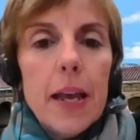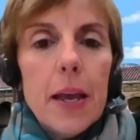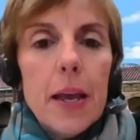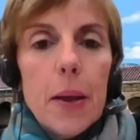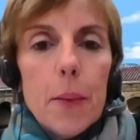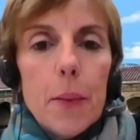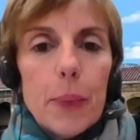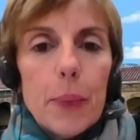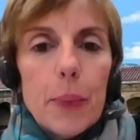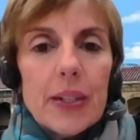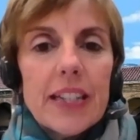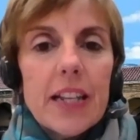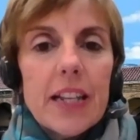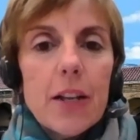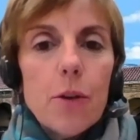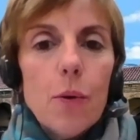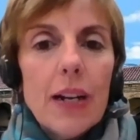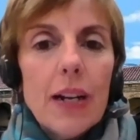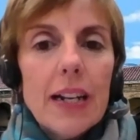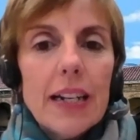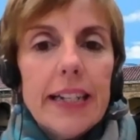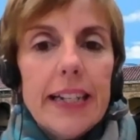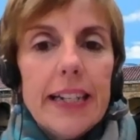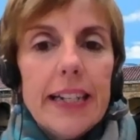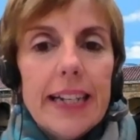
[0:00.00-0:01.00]

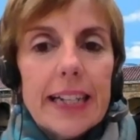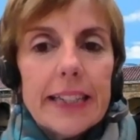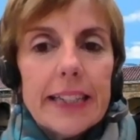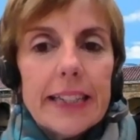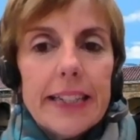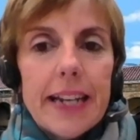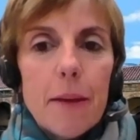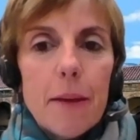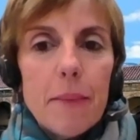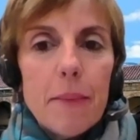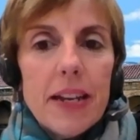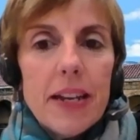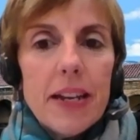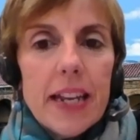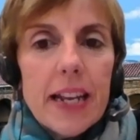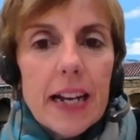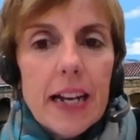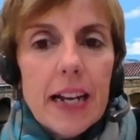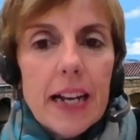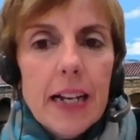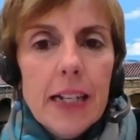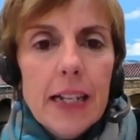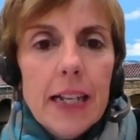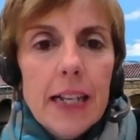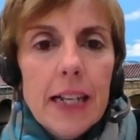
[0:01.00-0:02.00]
particularly in Latin
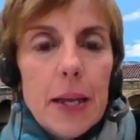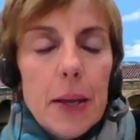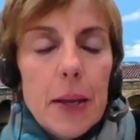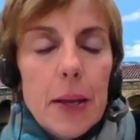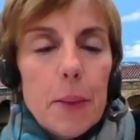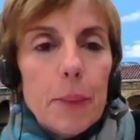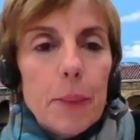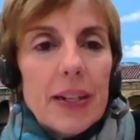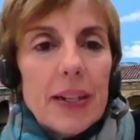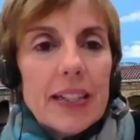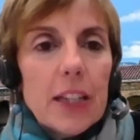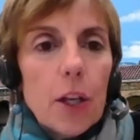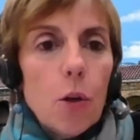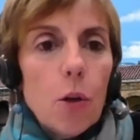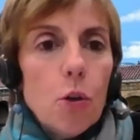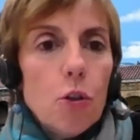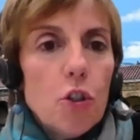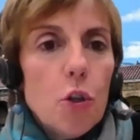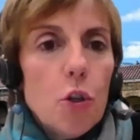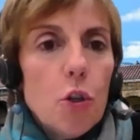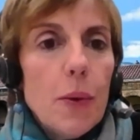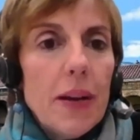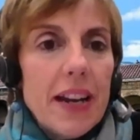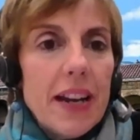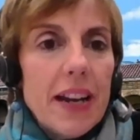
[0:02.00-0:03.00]
America, but
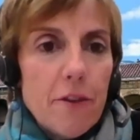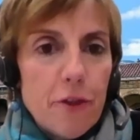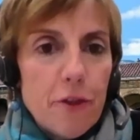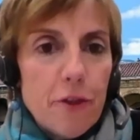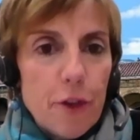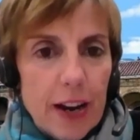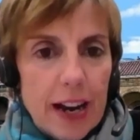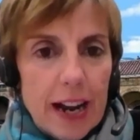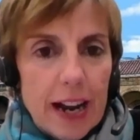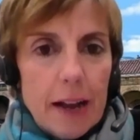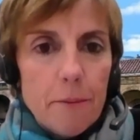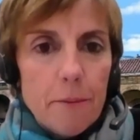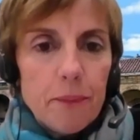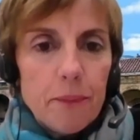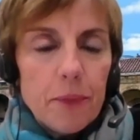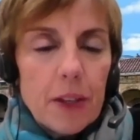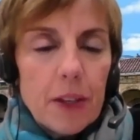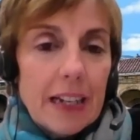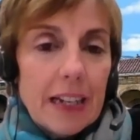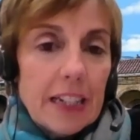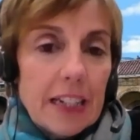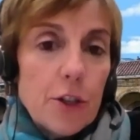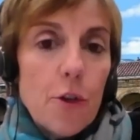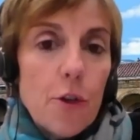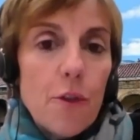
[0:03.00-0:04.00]
also in Africa
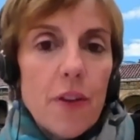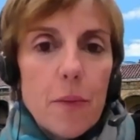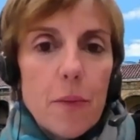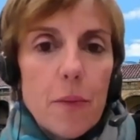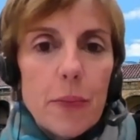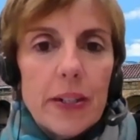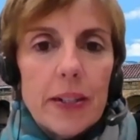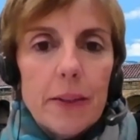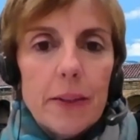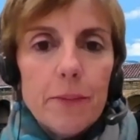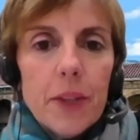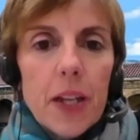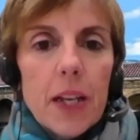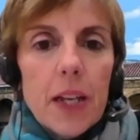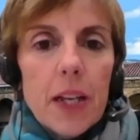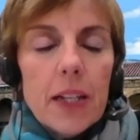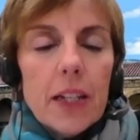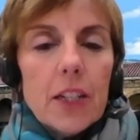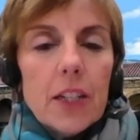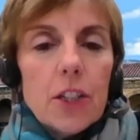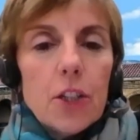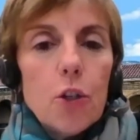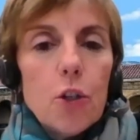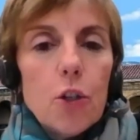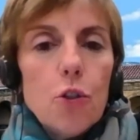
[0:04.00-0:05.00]
last November.
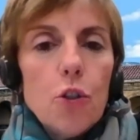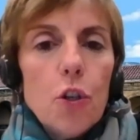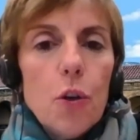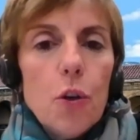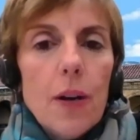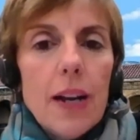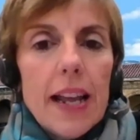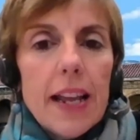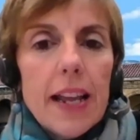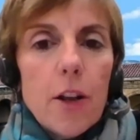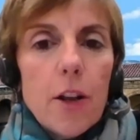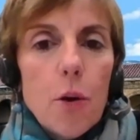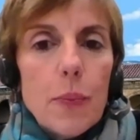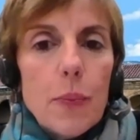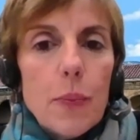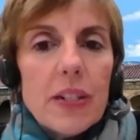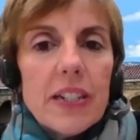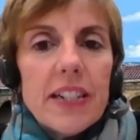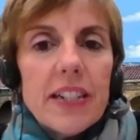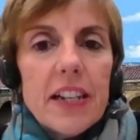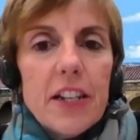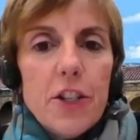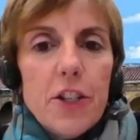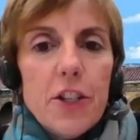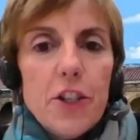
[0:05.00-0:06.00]
Those online
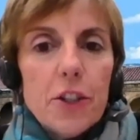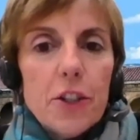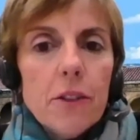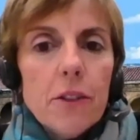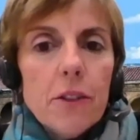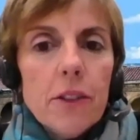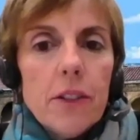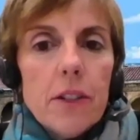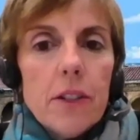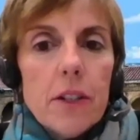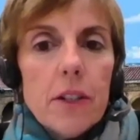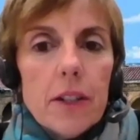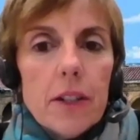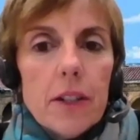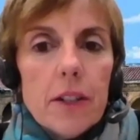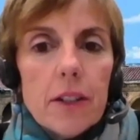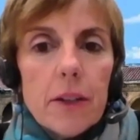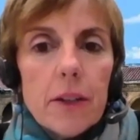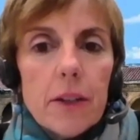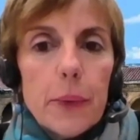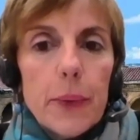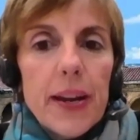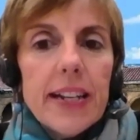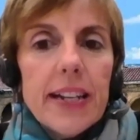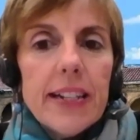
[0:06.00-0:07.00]
conversations
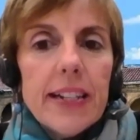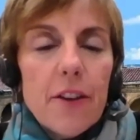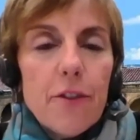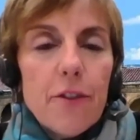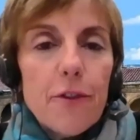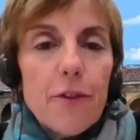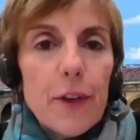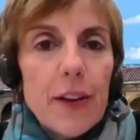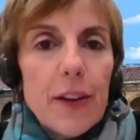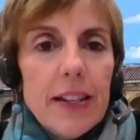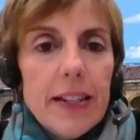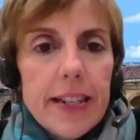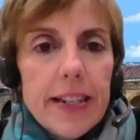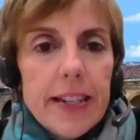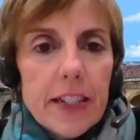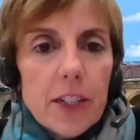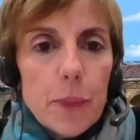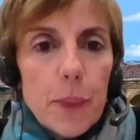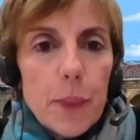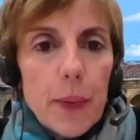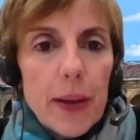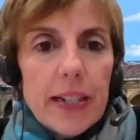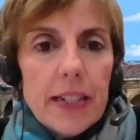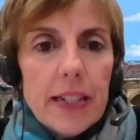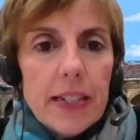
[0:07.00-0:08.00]
create a friendly
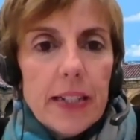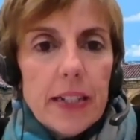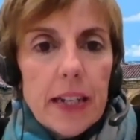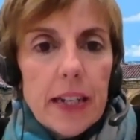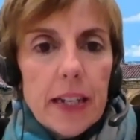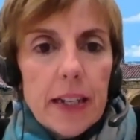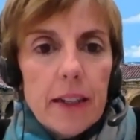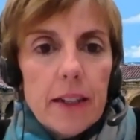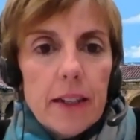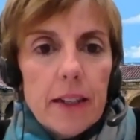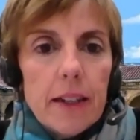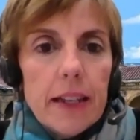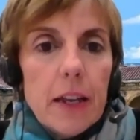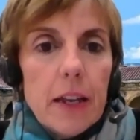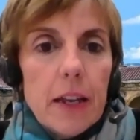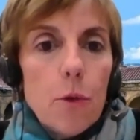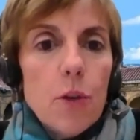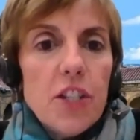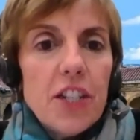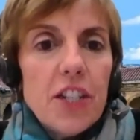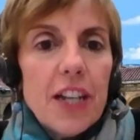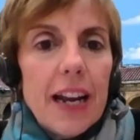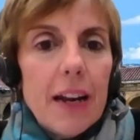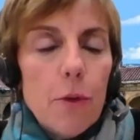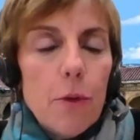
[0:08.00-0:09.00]
space in
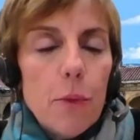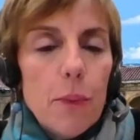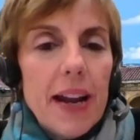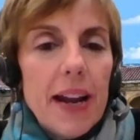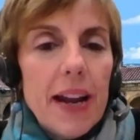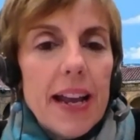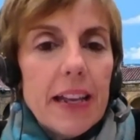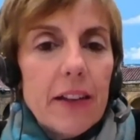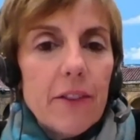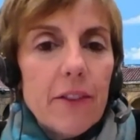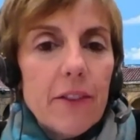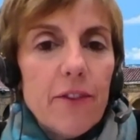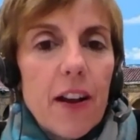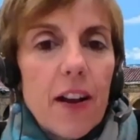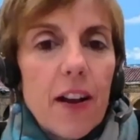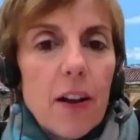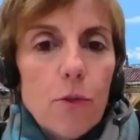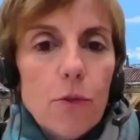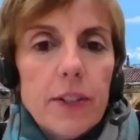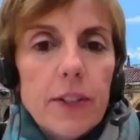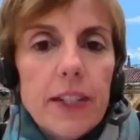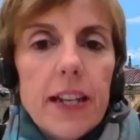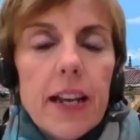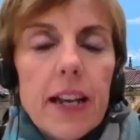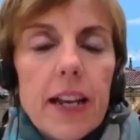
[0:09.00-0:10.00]
which alumni and
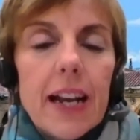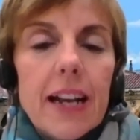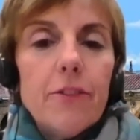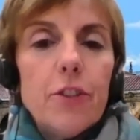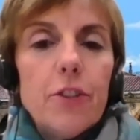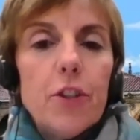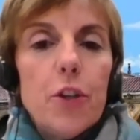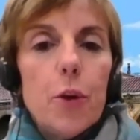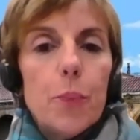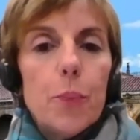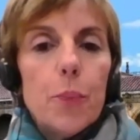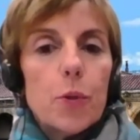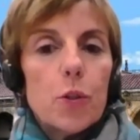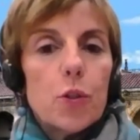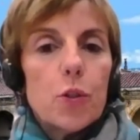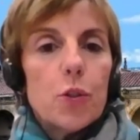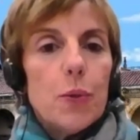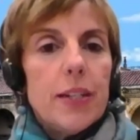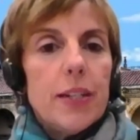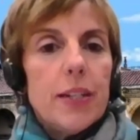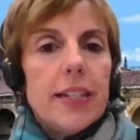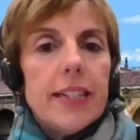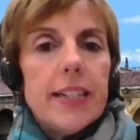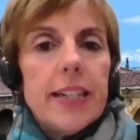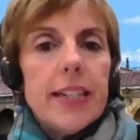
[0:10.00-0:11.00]
faculty have the
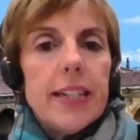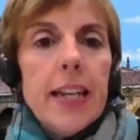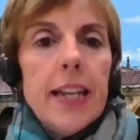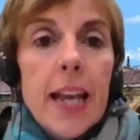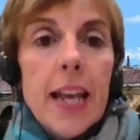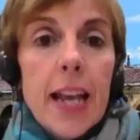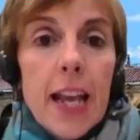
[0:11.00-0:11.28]
opportunity